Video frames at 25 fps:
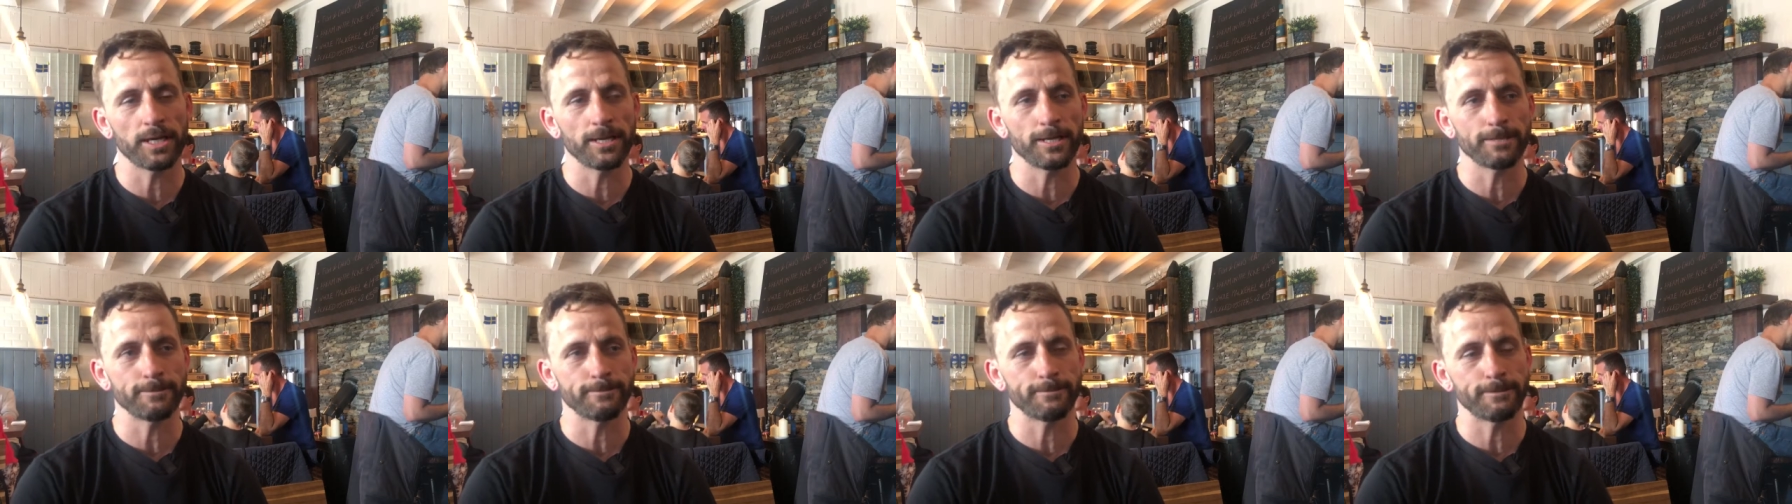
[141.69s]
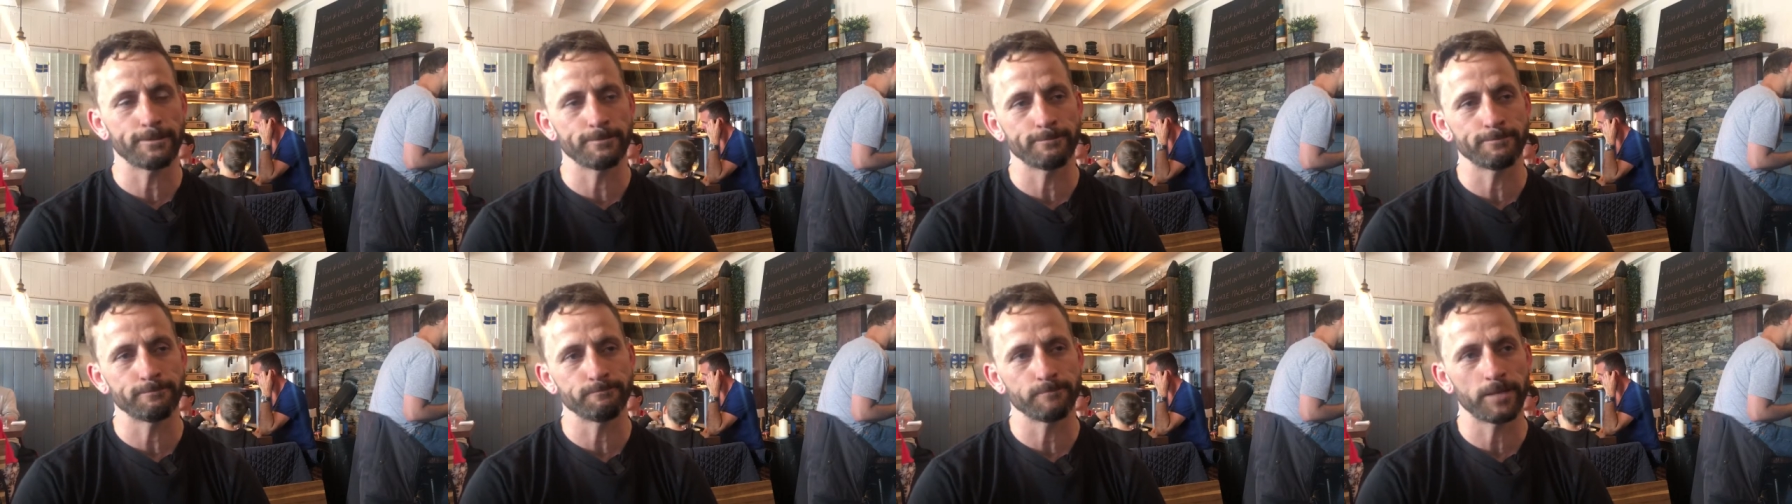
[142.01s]

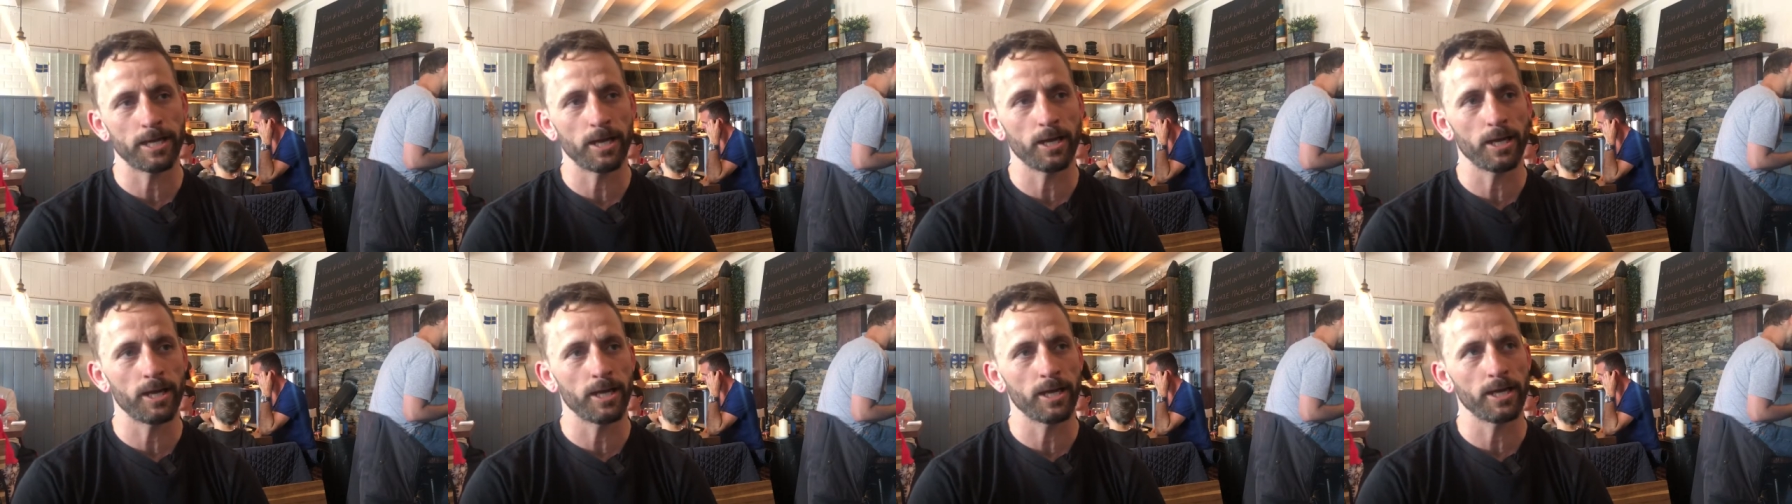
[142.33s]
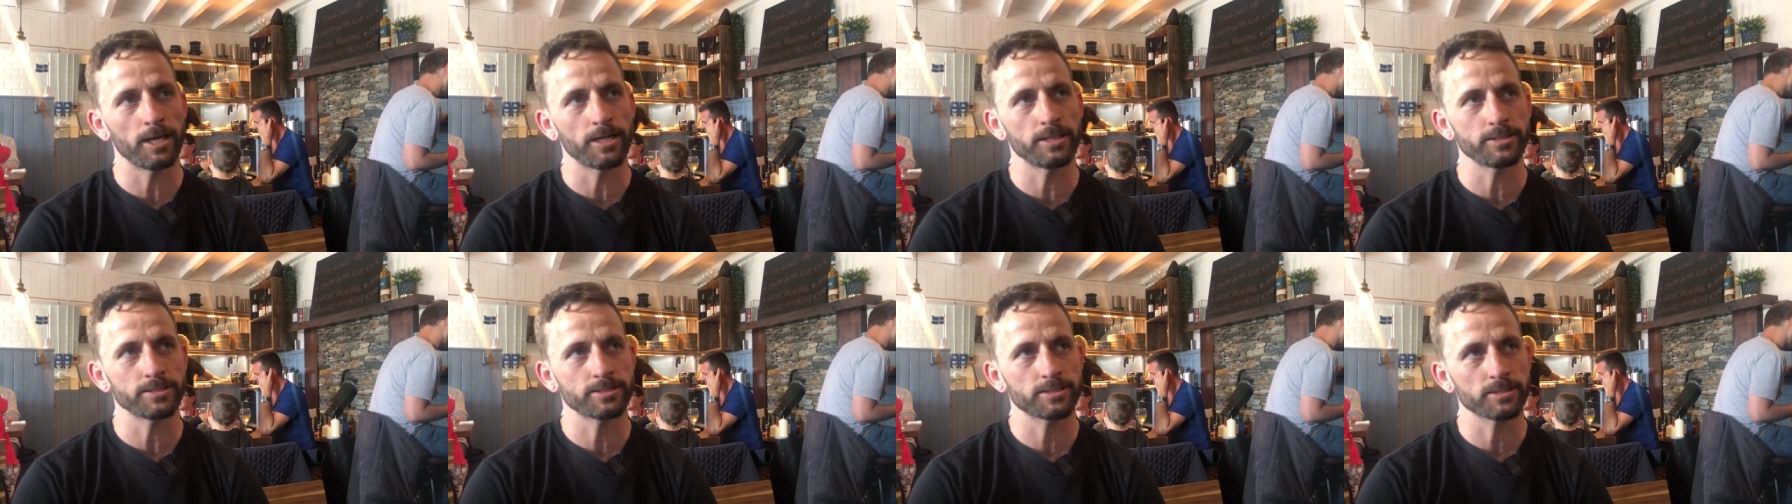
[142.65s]
Um,
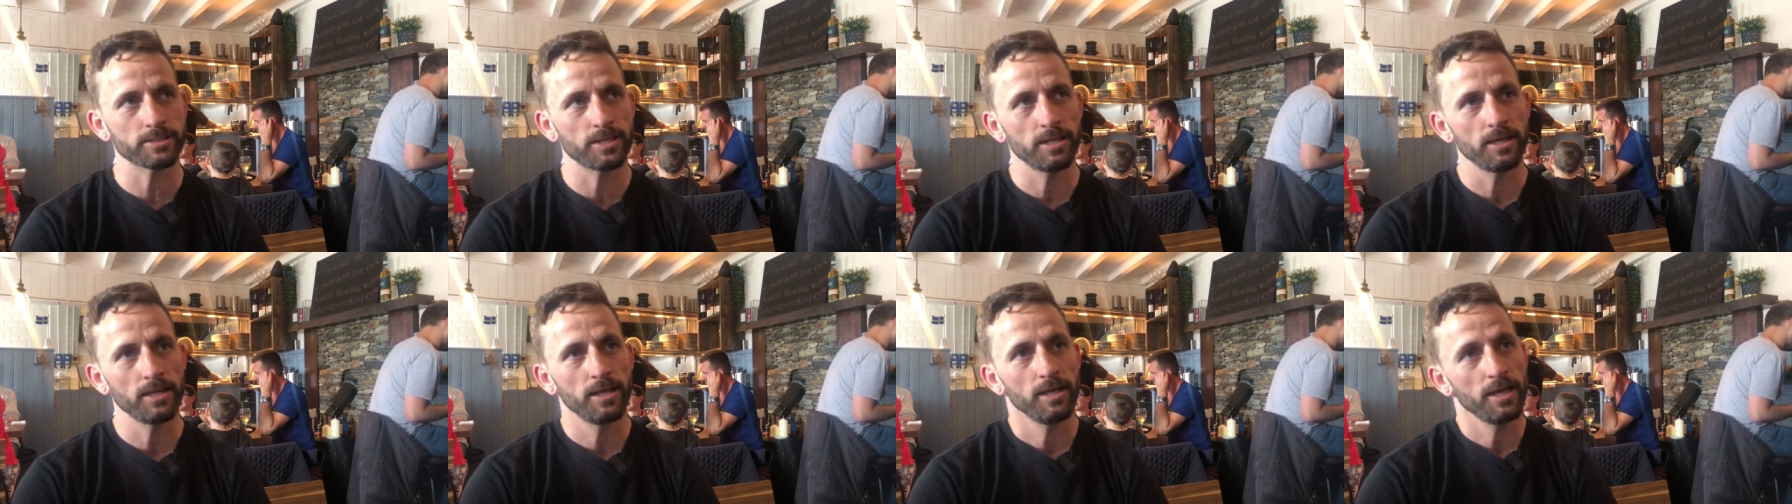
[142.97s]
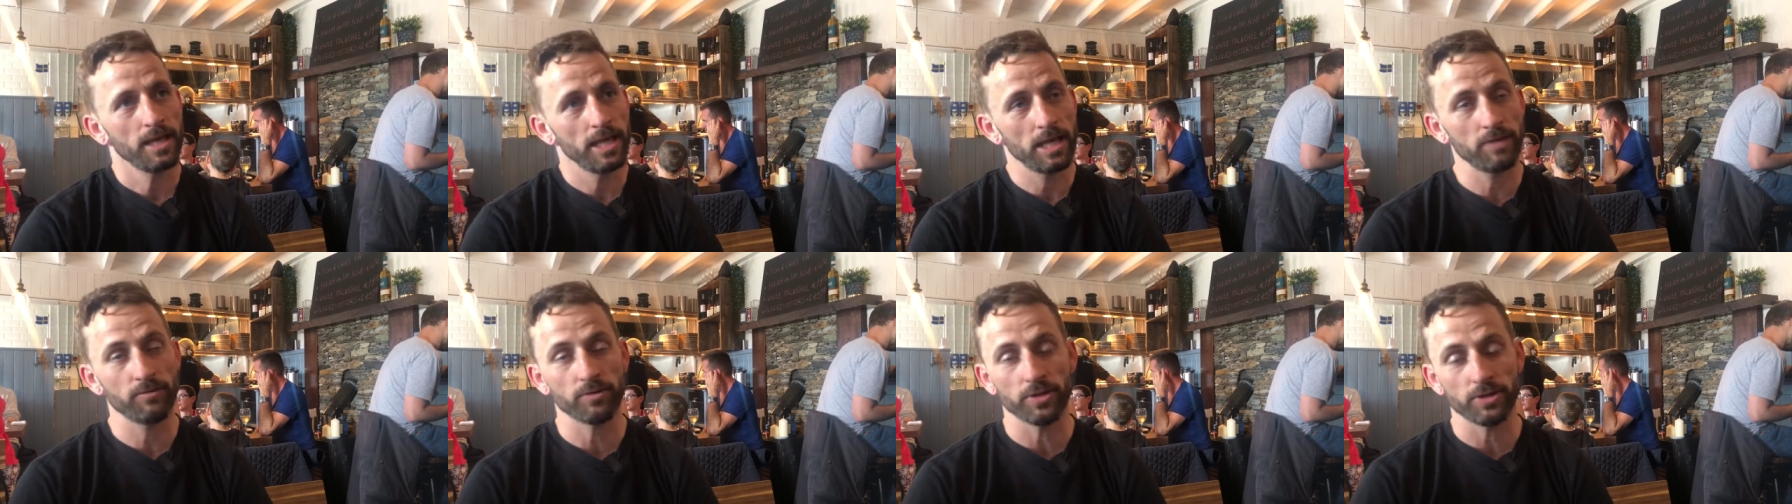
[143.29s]

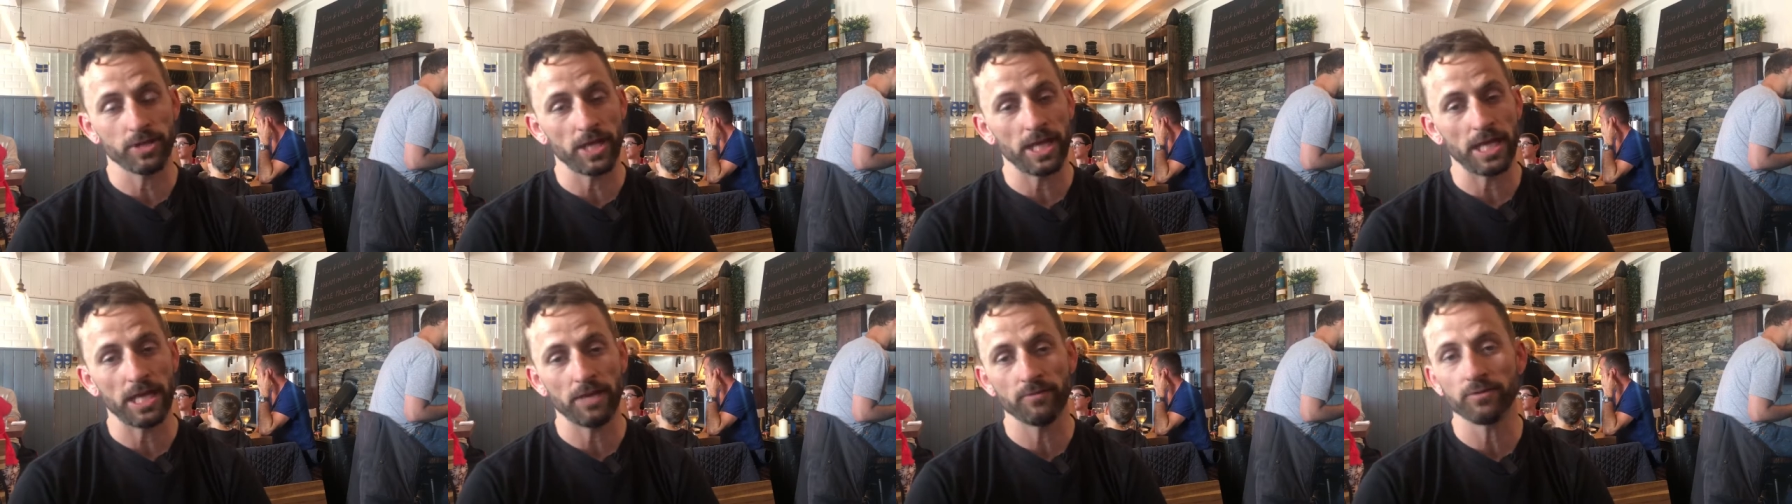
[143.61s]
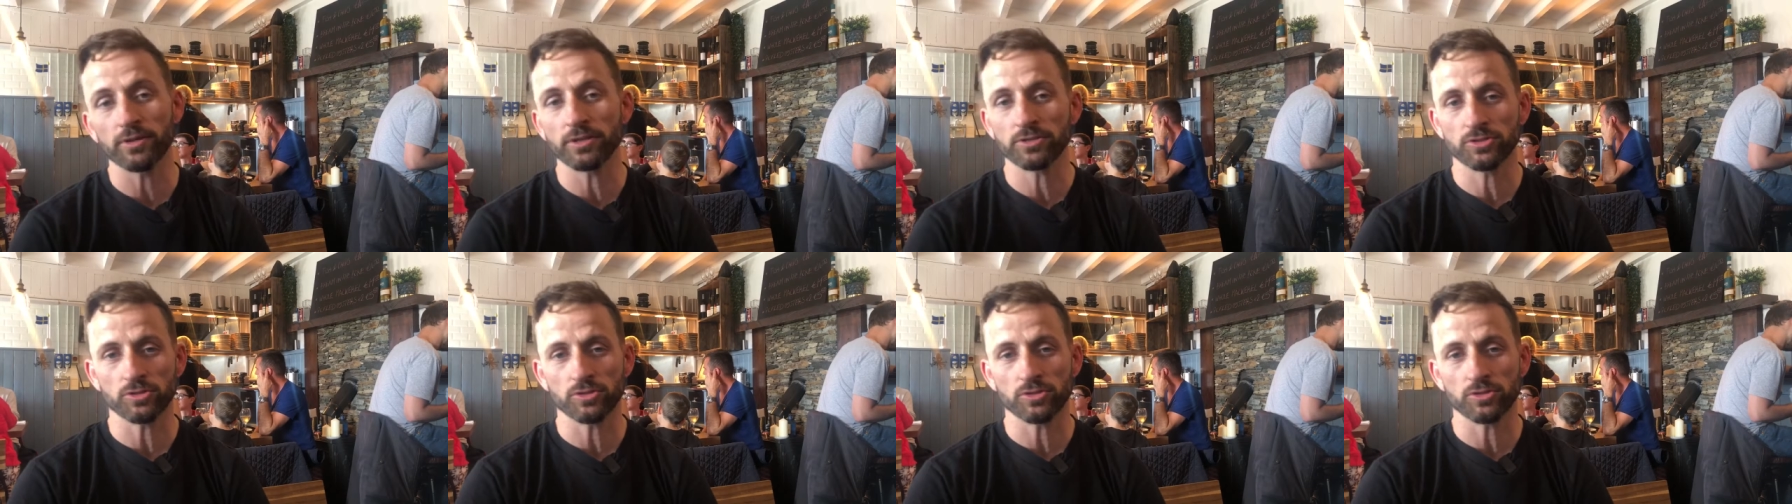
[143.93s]
even in the evening,